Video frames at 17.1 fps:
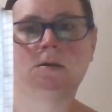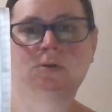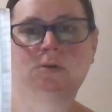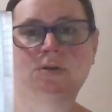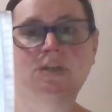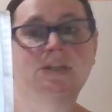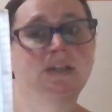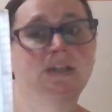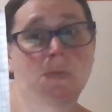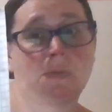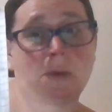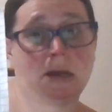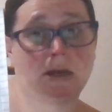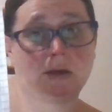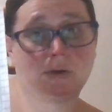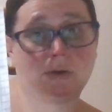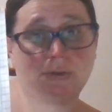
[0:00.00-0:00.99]
So this is the way
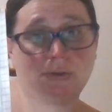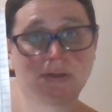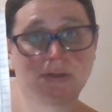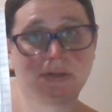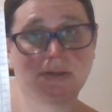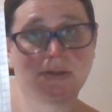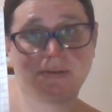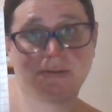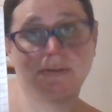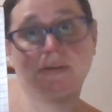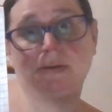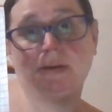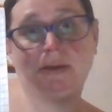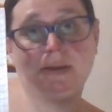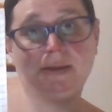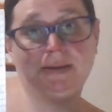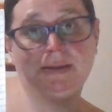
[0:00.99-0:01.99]
it goes.
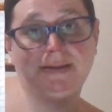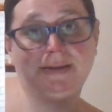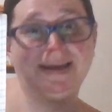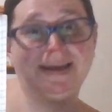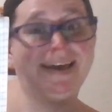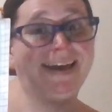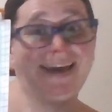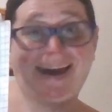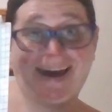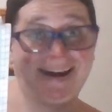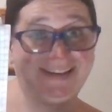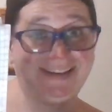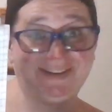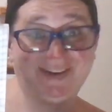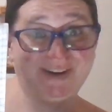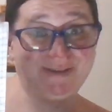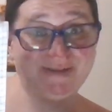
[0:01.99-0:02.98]
Had
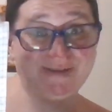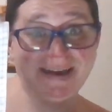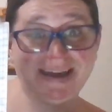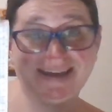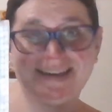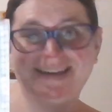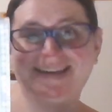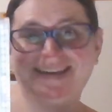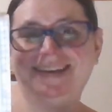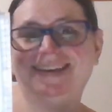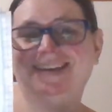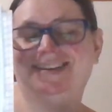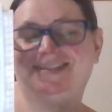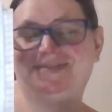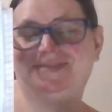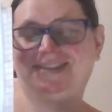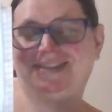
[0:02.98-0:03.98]
it the wrong way.
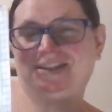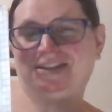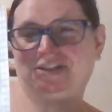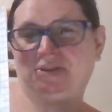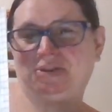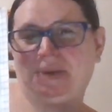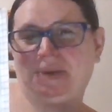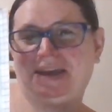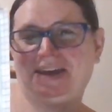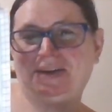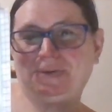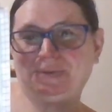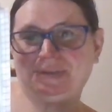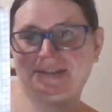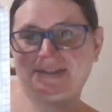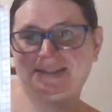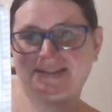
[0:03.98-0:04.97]
This is the way it
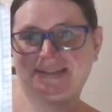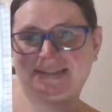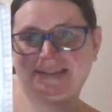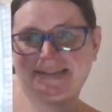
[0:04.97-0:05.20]
goes.